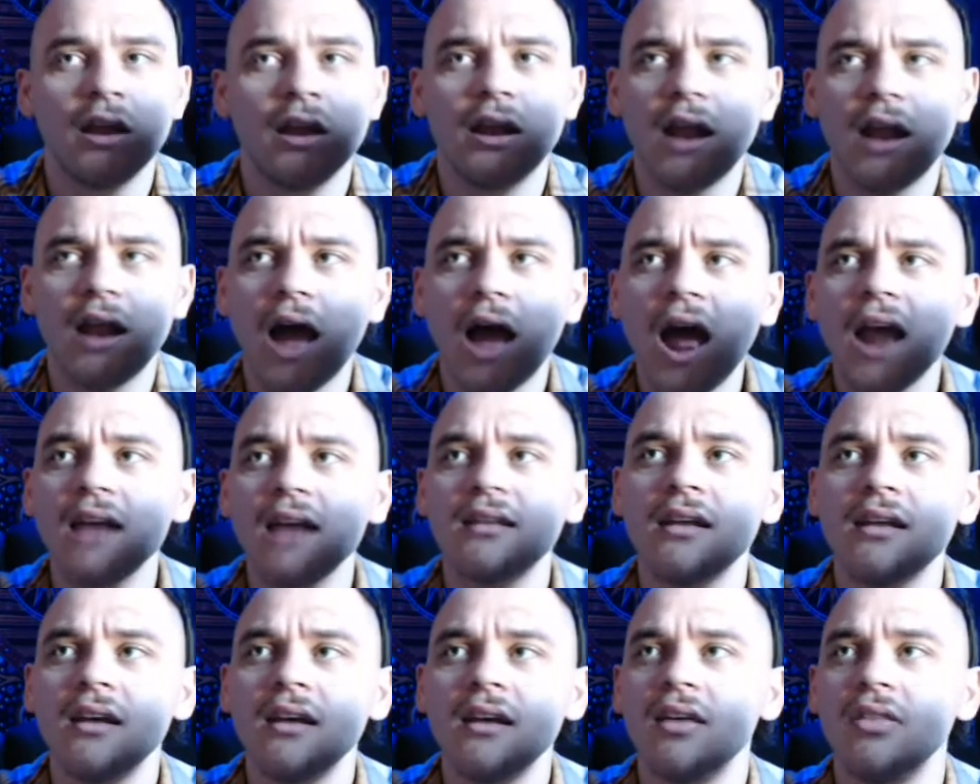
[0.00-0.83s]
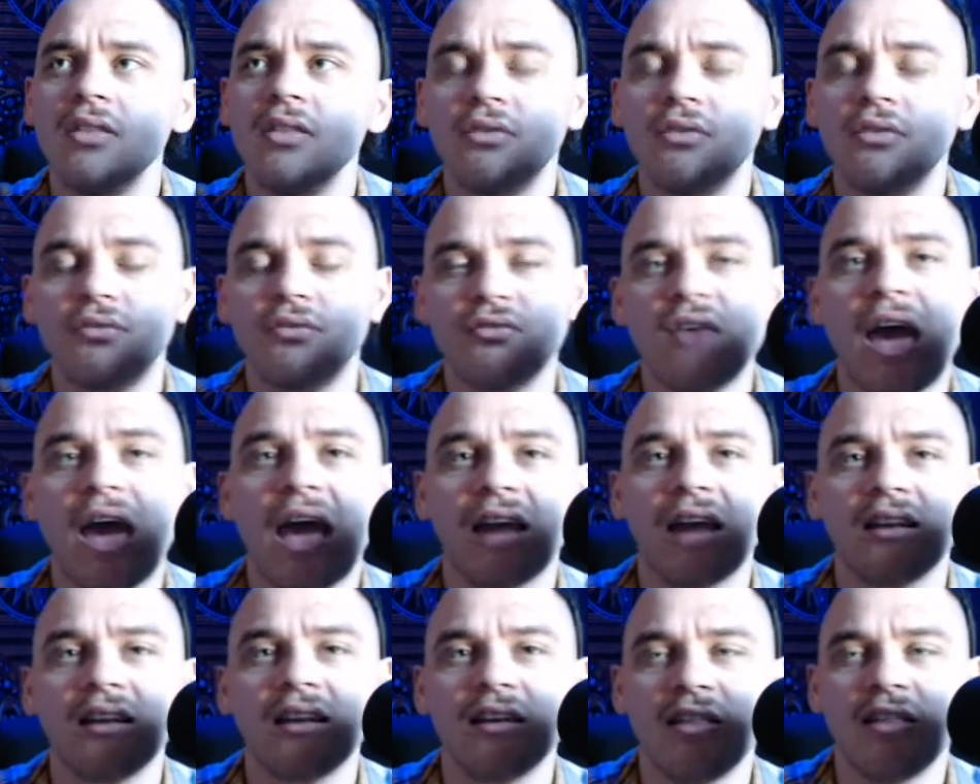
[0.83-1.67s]
Not the
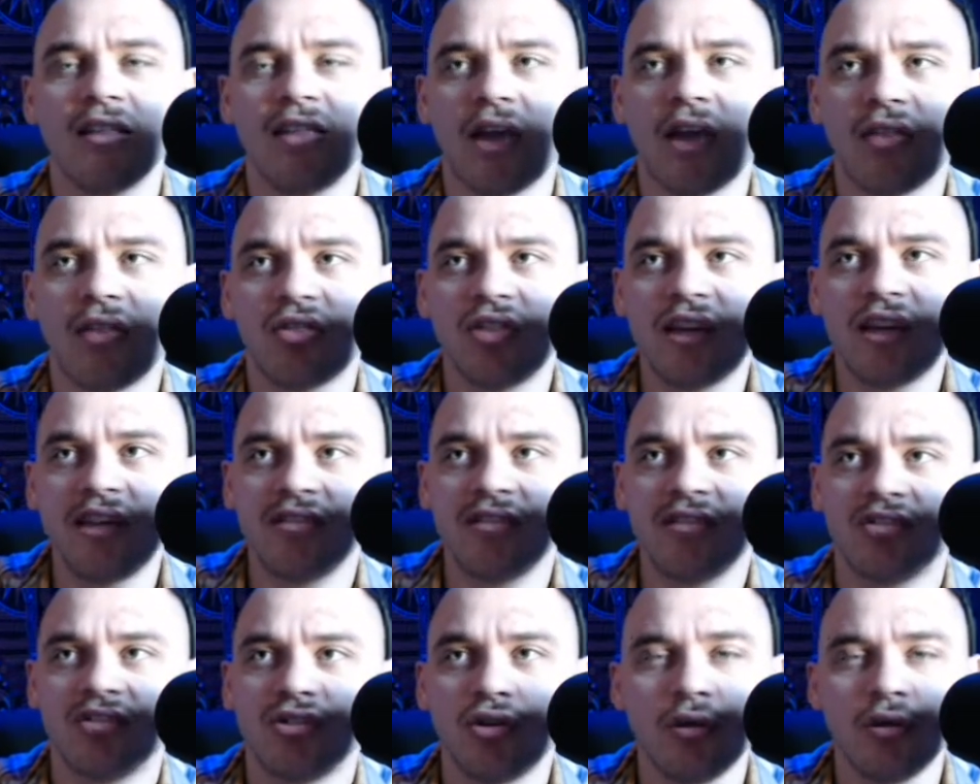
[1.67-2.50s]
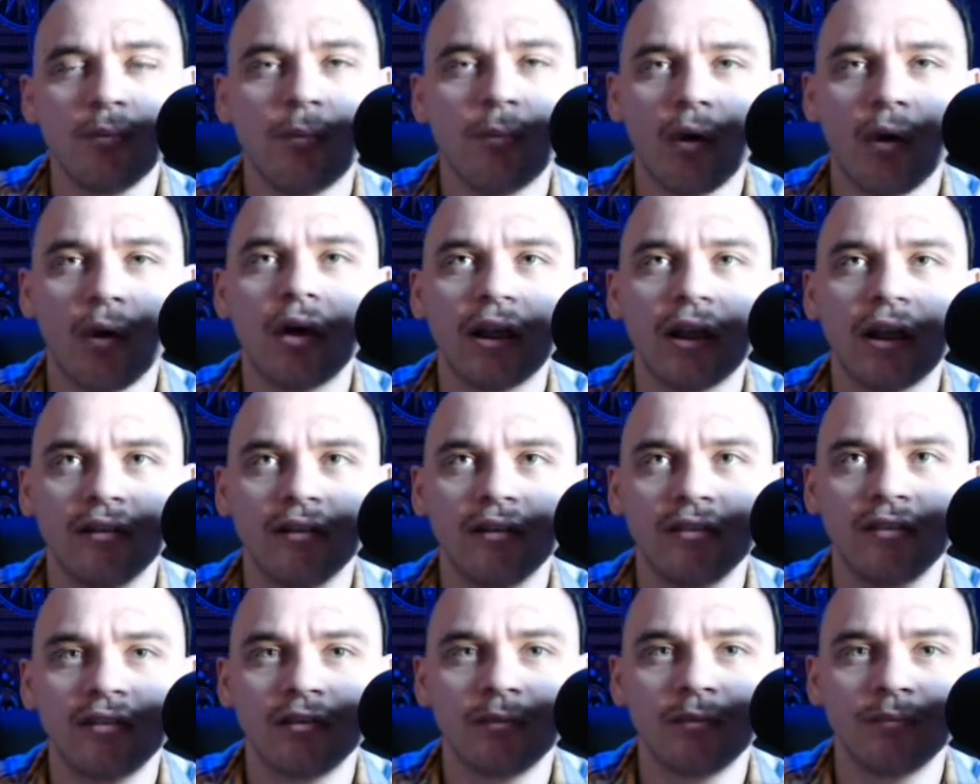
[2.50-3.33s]
fact that these two
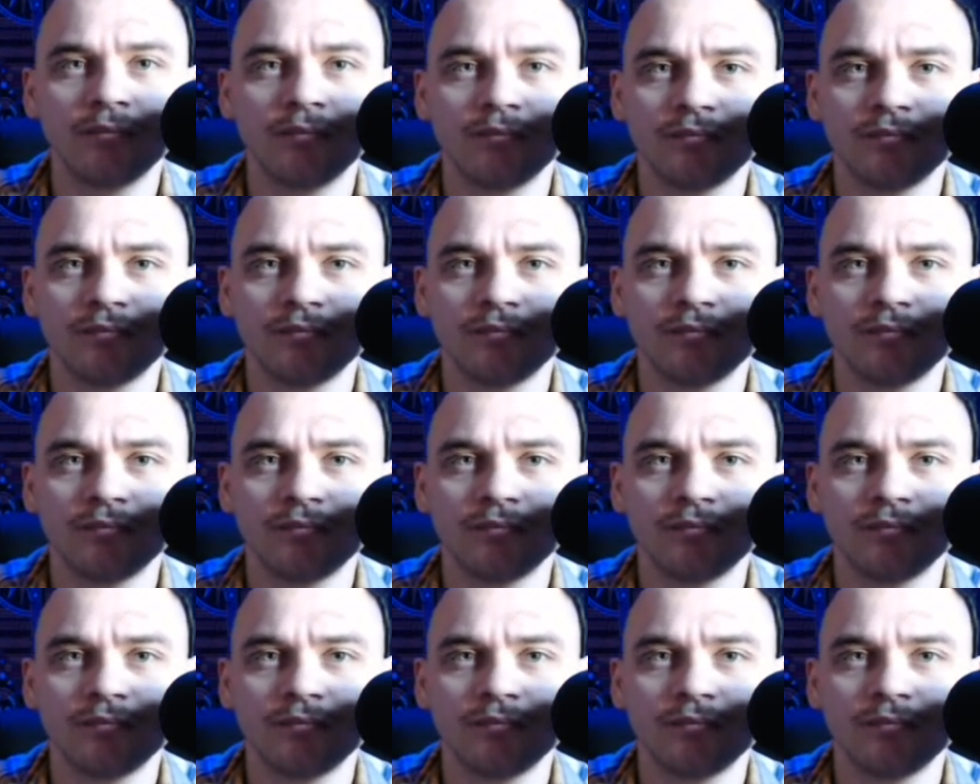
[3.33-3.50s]
parties,